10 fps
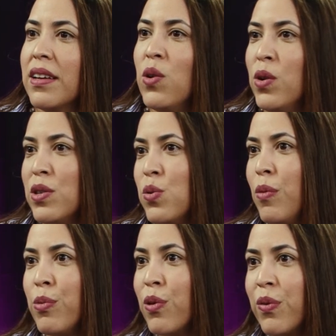going to
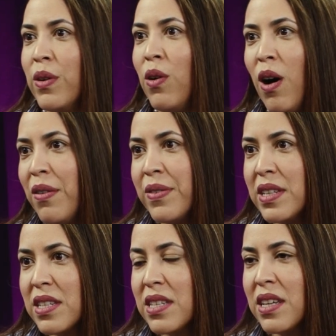a Brookfield
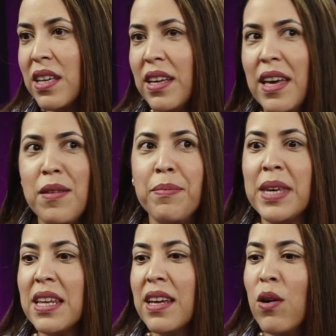office and
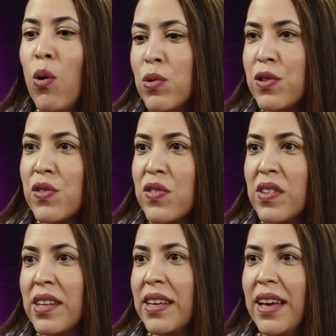meeting owners
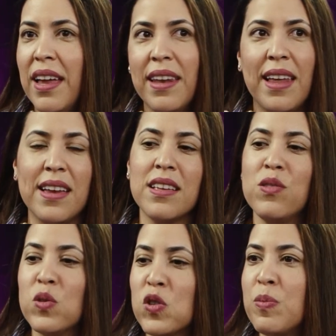and letting
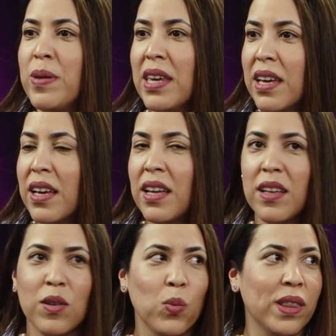you speak
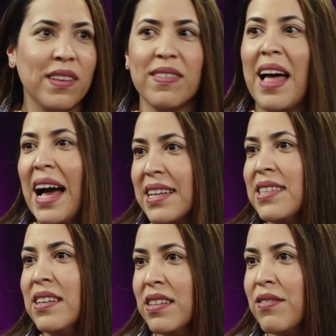with this
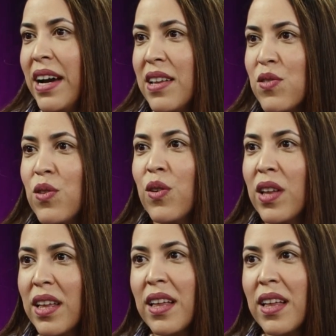accent, right? So